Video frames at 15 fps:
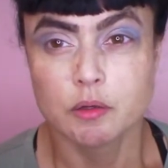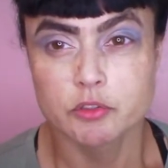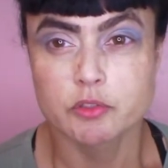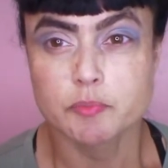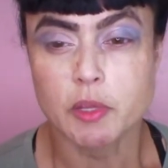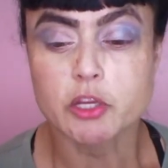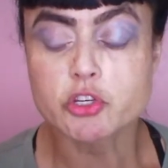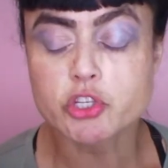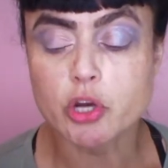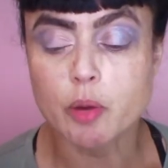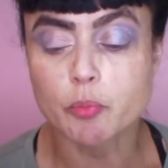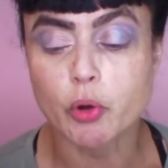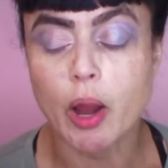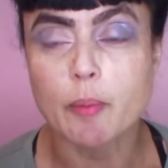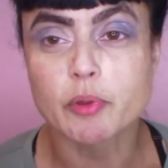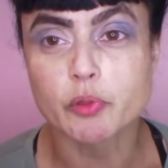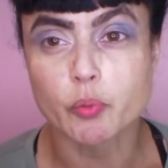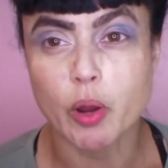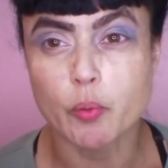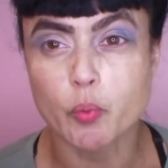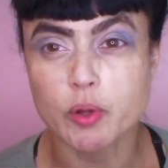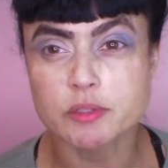making sure I'm grabbing the
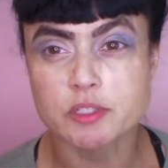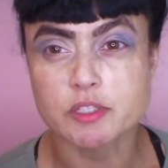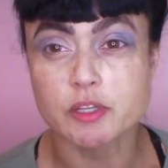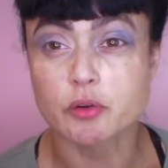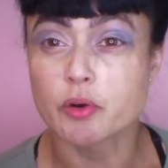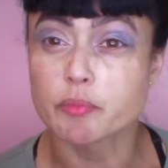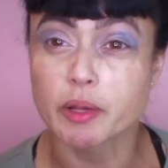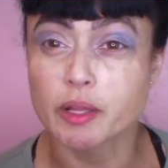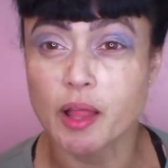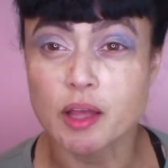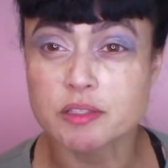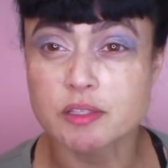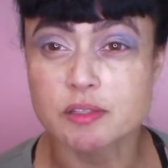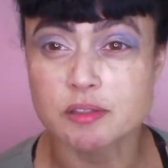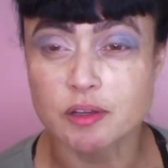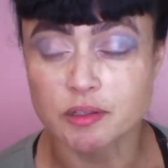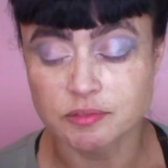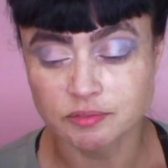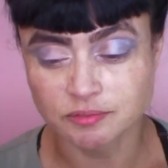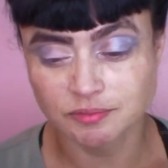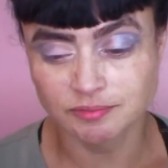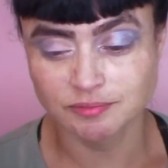right ones because I don't have my glasses on.
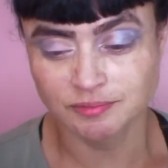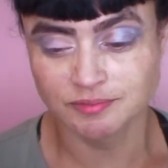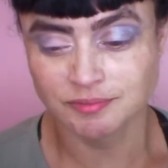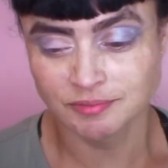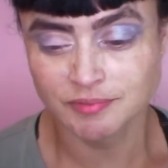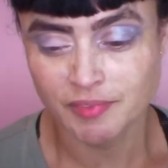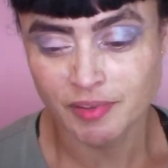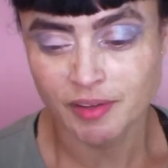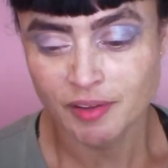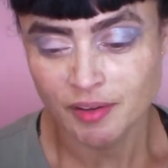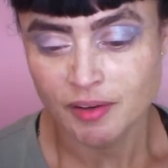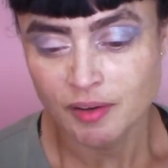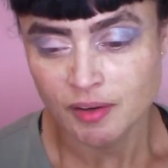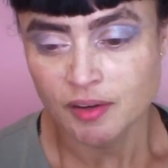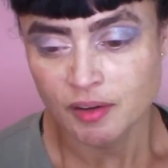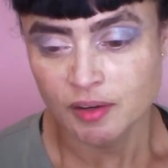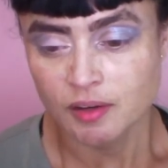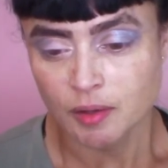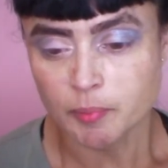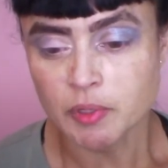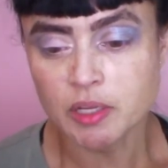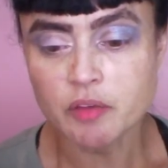I'm
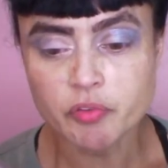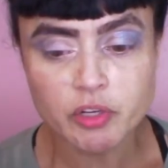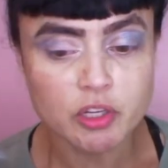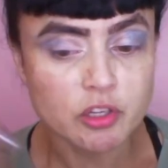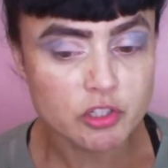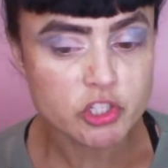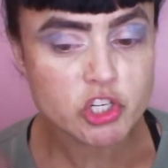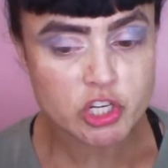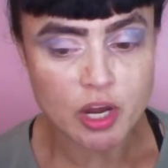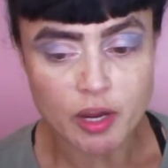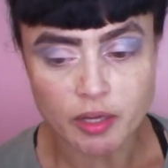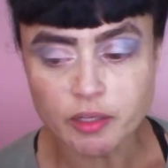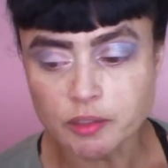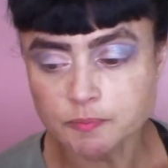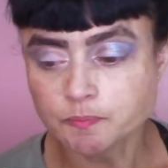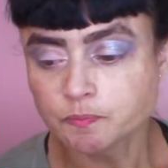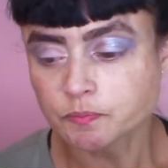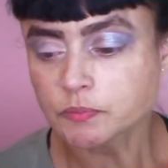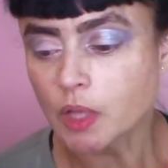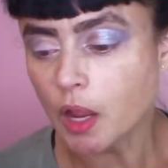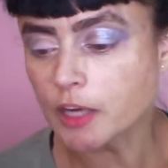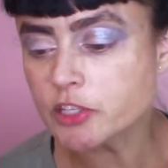going to give it a good shake.
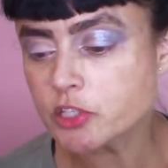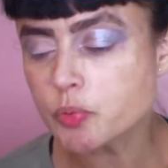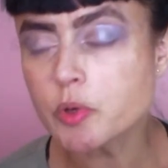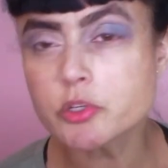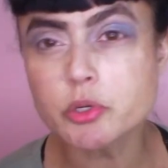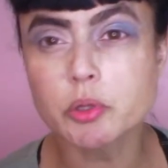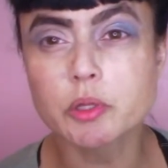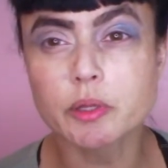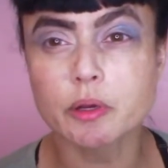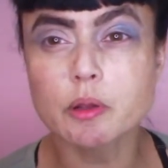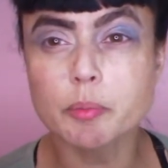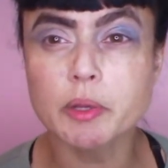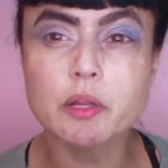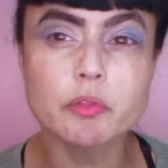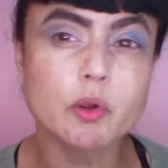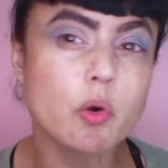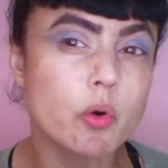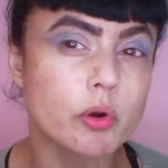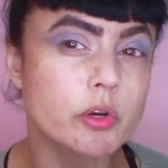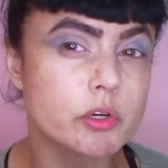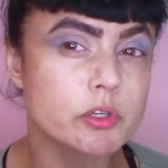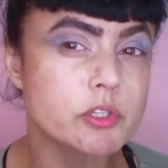I just want to do a little bit in the
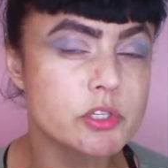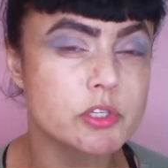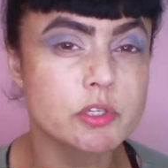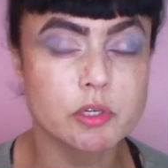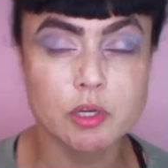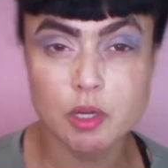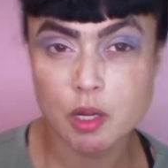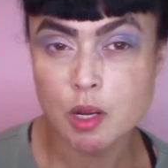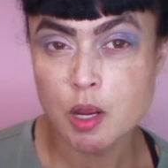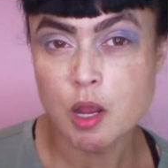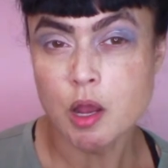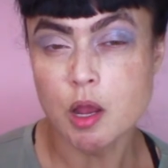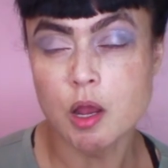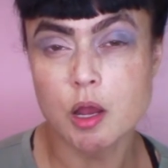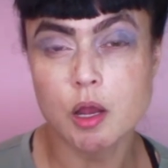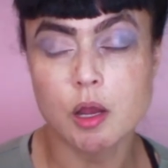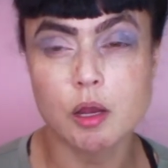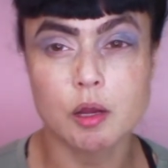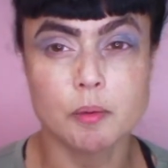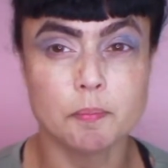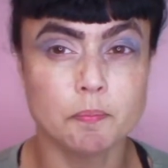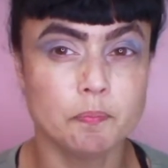corners
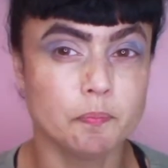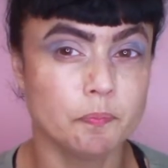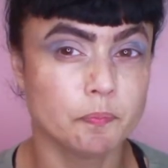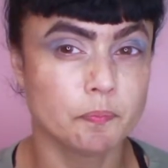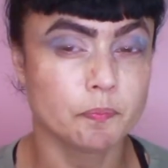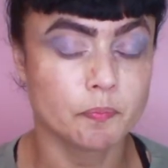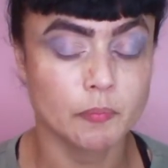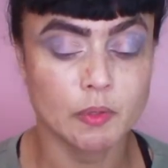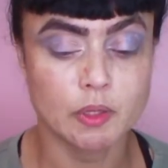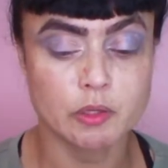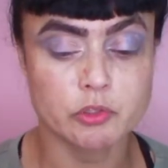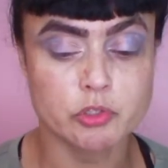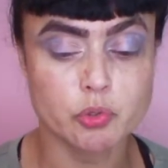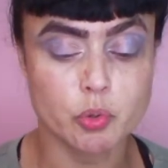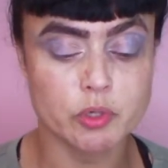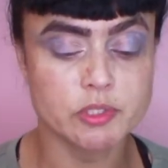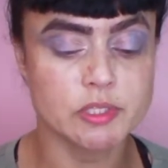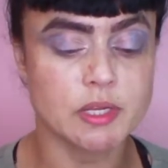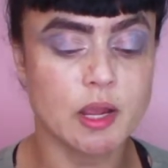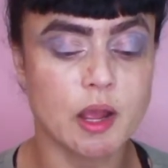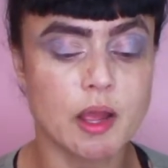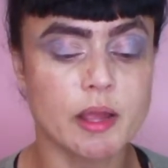um, towards
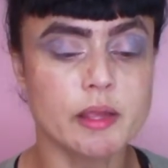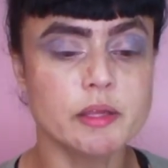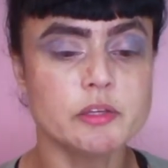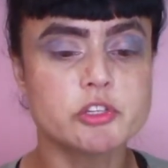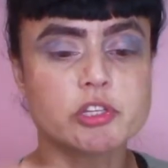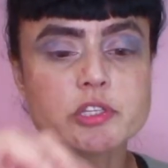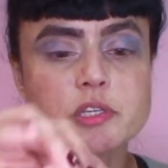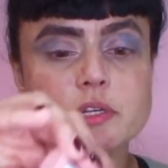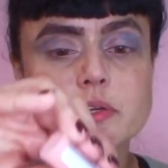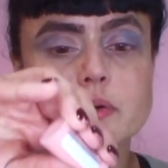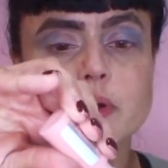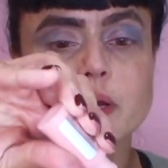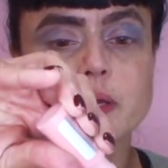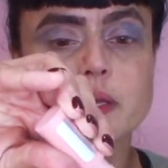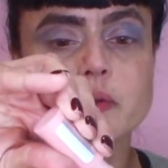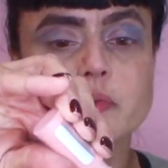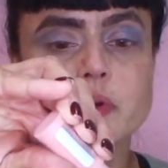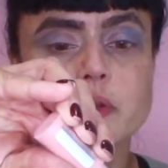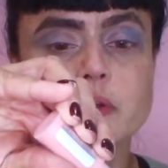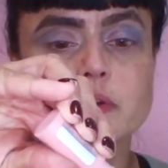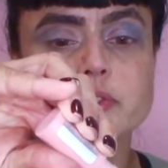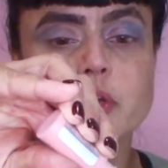the eye just to give it a
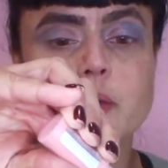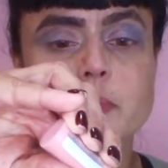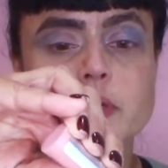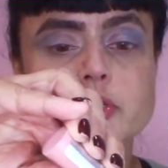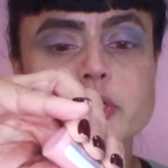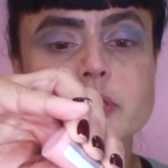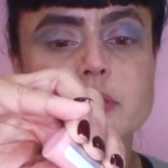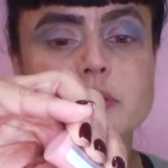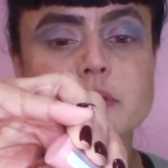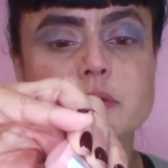little dimension.